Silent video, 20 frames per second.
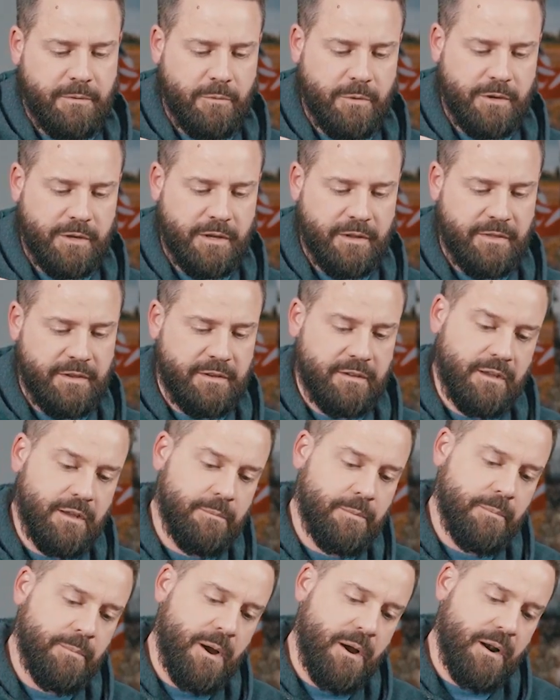When you get the
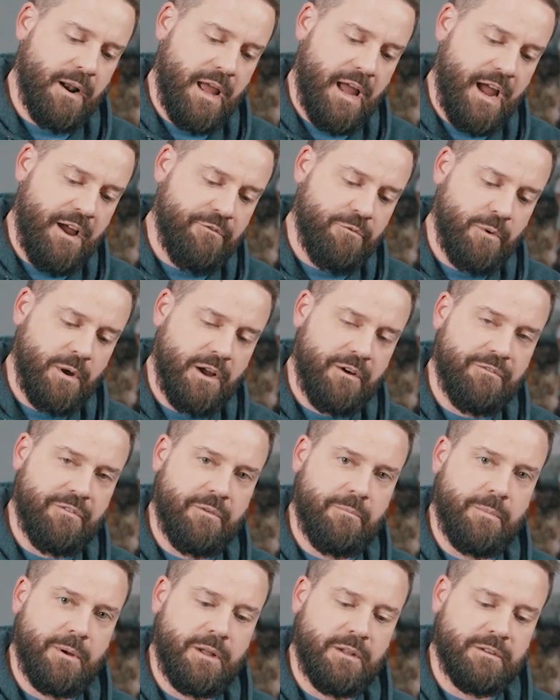tip about halfway off
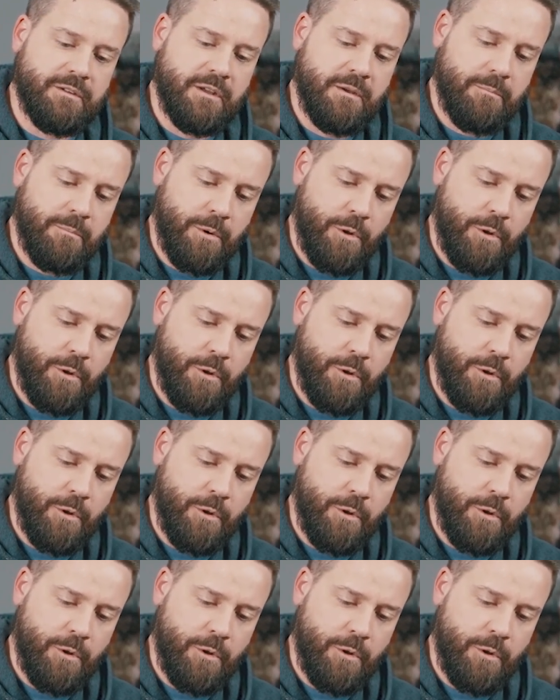the belt,